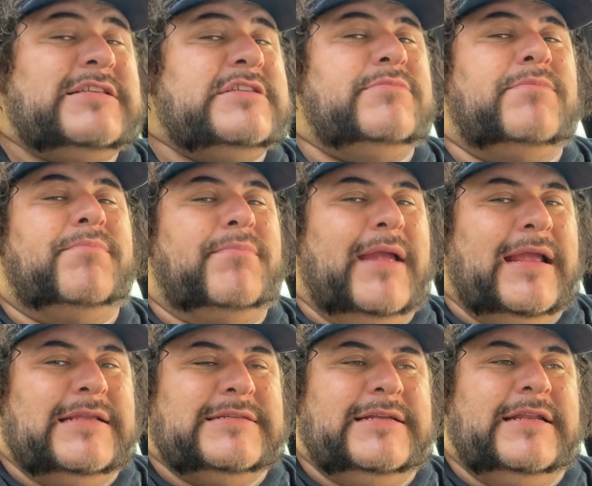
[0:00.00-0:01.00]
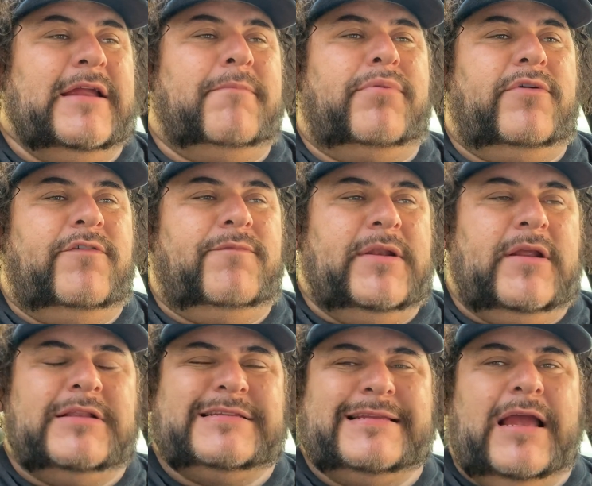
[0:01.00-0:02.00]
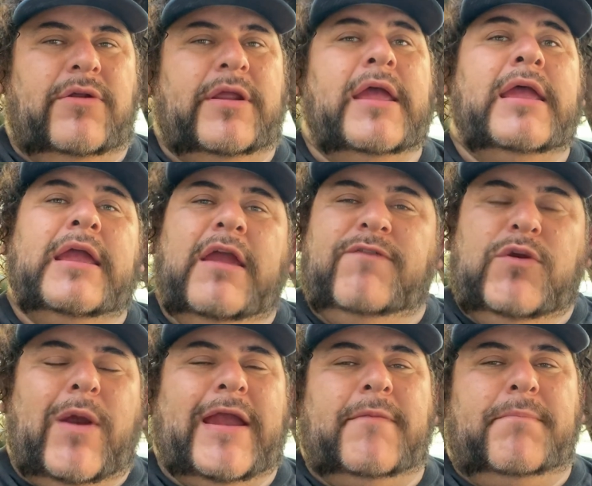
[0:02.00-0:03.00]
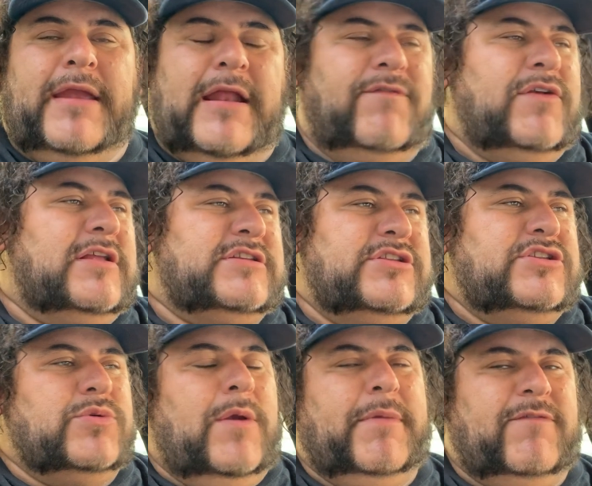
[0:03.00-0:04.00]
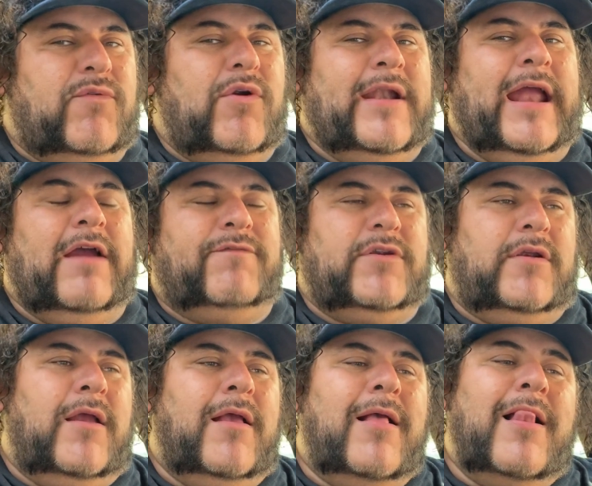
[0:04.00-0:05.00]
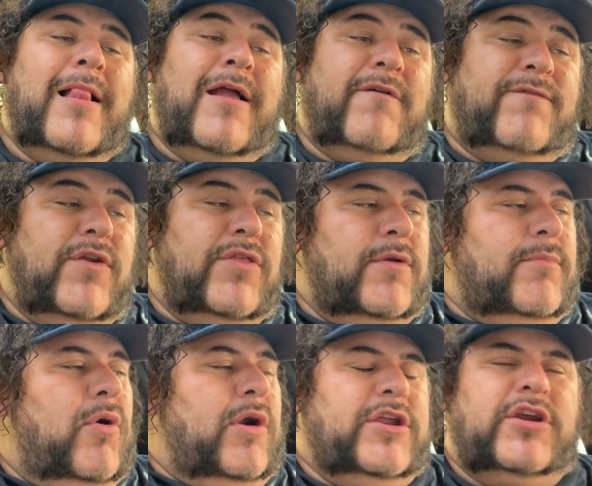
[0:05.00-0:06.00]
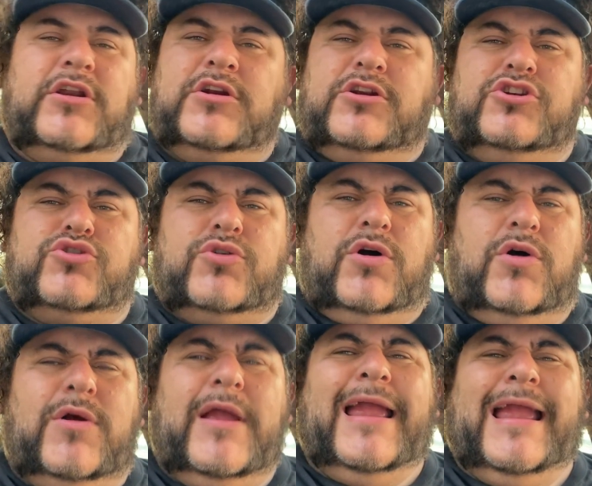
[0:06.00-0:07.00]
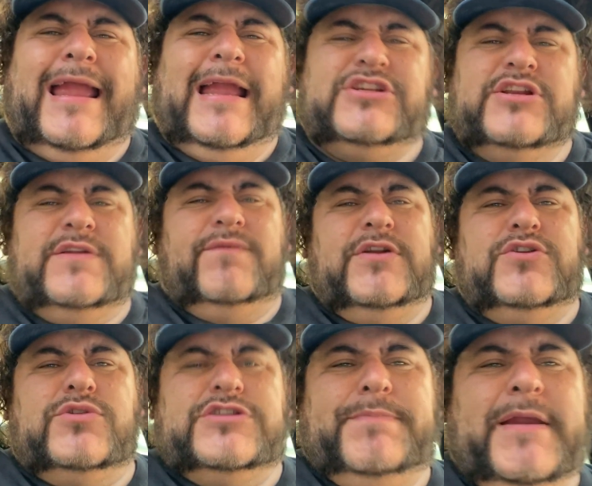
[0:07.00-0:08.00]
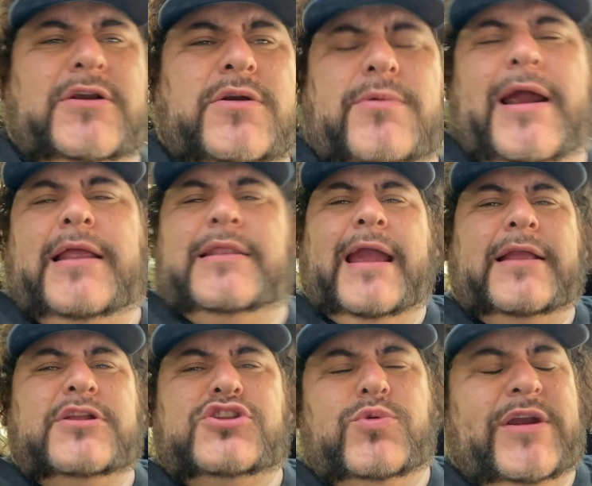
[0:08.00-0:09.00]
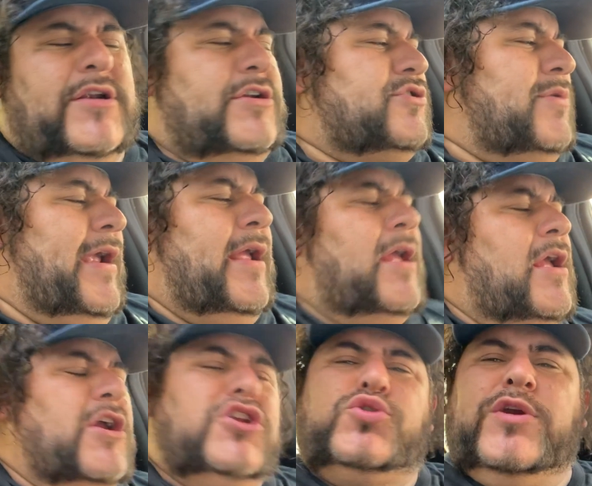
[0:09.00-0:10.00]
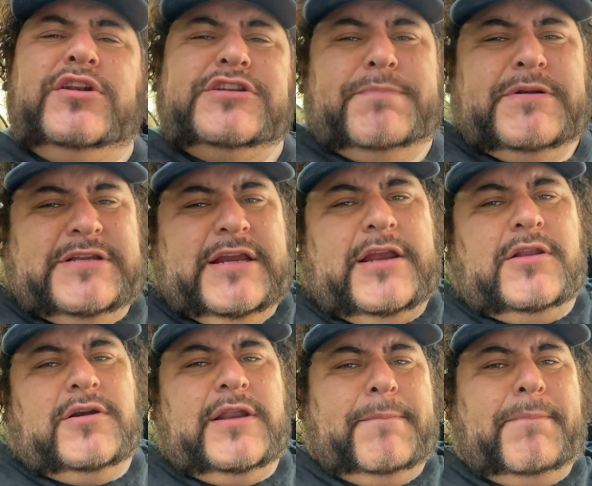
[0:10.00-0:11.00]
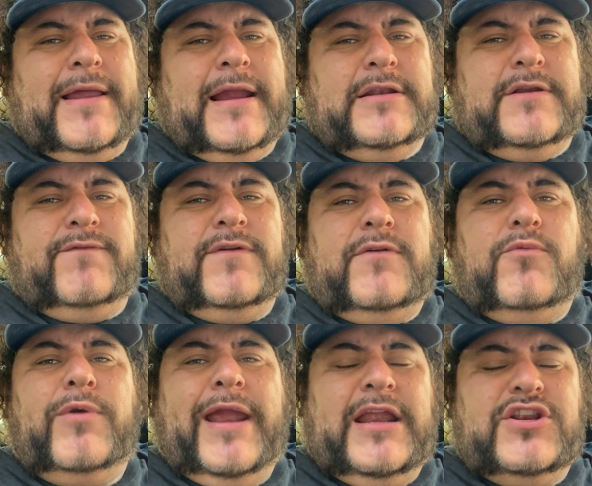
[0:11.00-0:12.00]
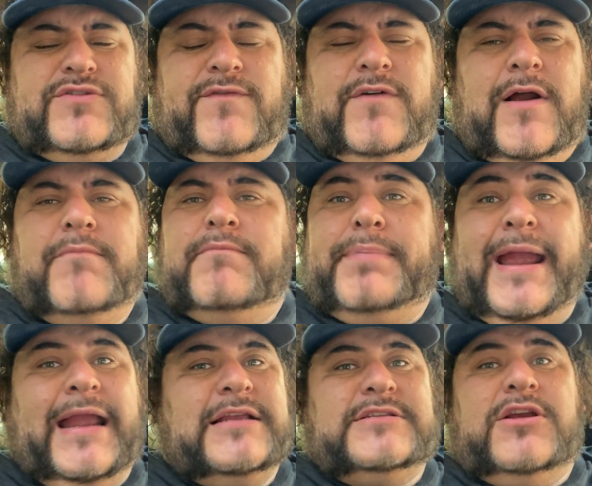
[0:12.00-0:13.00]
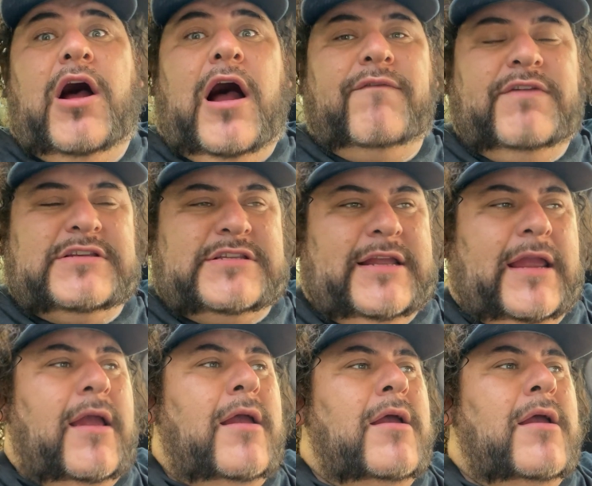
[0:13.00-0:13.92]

that's amazing improvement in sound if you A and B it, if you listen to it before and after. Furthermore, you can control each individual speaker, right? Like the tweeters, right? Tweeters particularly play a different range from bass, obviously.